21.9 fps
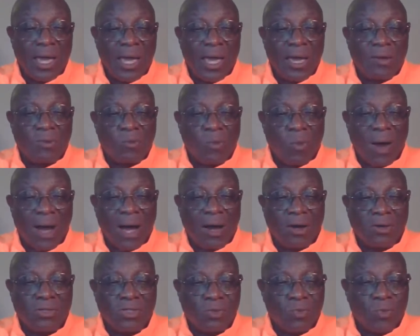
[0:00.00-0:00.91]
and
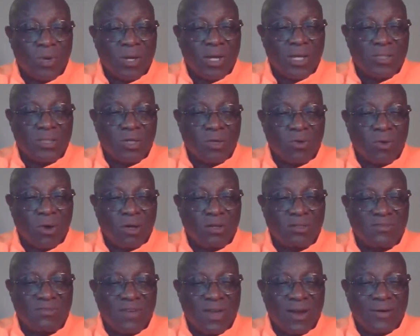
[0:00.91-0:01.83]
wild swings
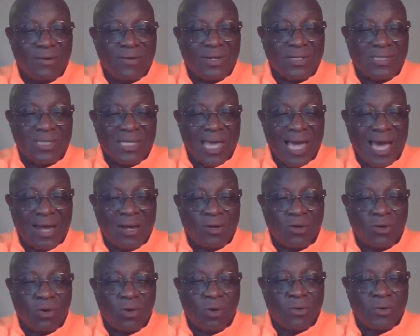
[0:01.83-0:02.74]
across various
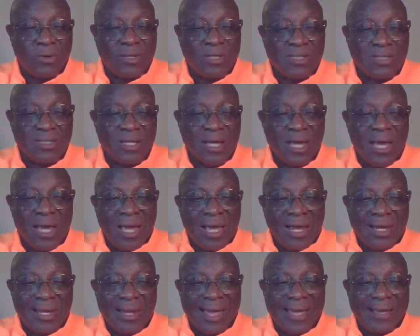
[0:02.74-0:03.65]
categories
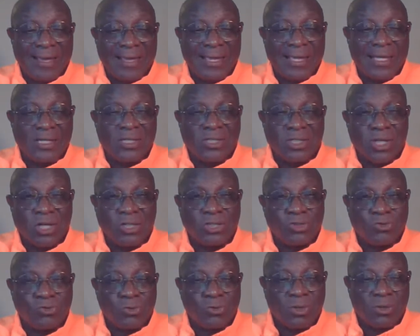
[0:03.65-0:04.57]
like
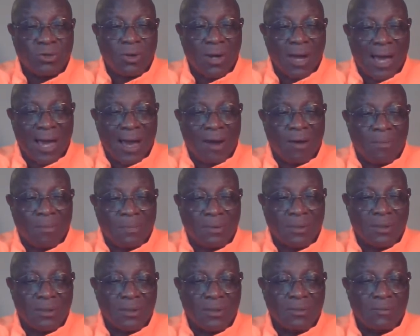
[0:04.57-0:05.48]
industrial
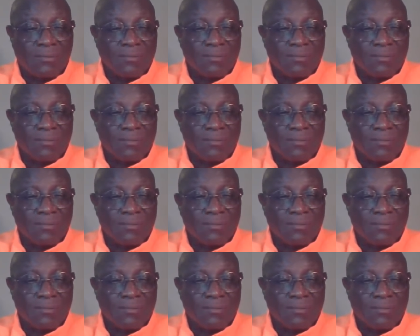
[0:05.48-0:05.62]
output.